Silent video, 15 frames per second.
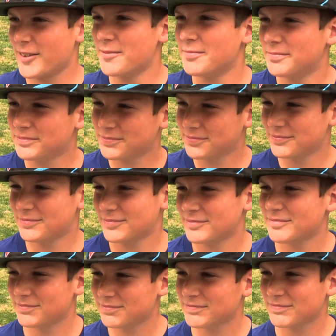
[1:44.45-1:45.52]

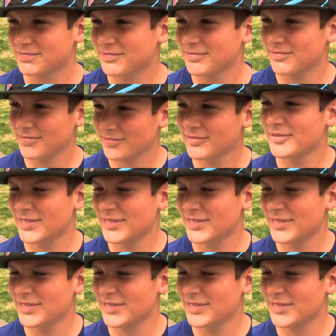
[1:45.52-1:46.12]
Mm-hmm. They're going to come back?